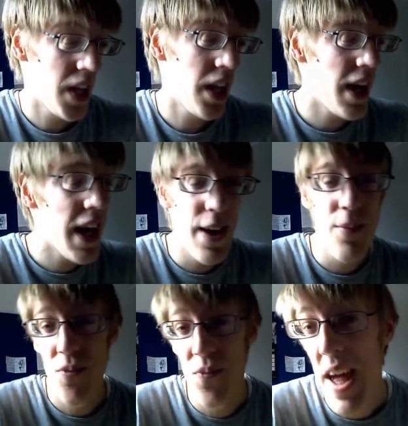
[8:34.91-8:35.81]
uh,
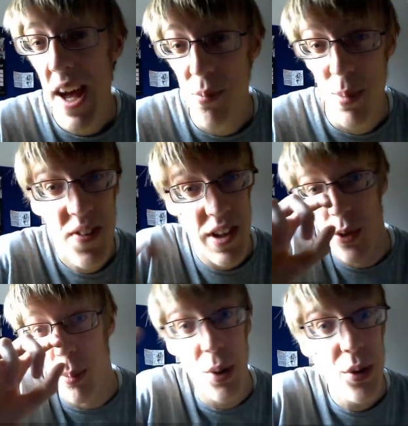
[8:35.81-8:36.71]
if there had been the
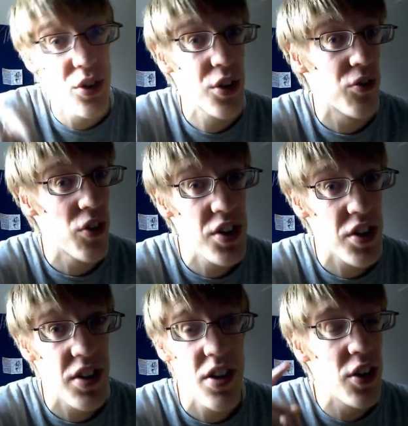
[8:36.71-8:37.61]
little box I can write
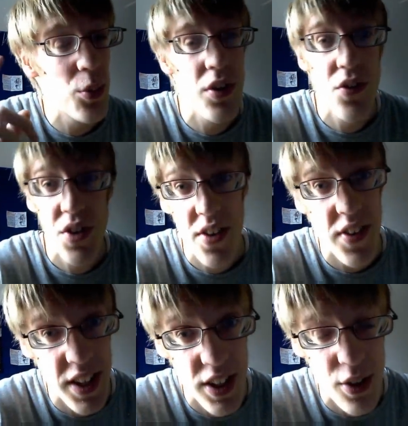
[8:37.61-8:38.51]
in, I would have said
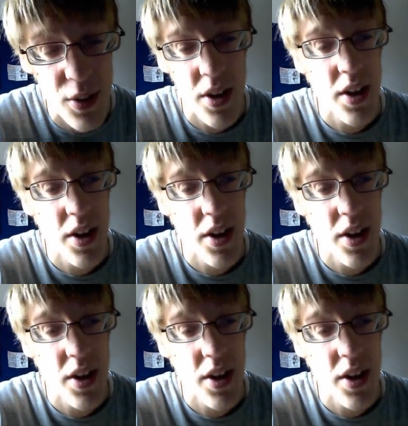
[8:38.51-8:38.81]
thank you.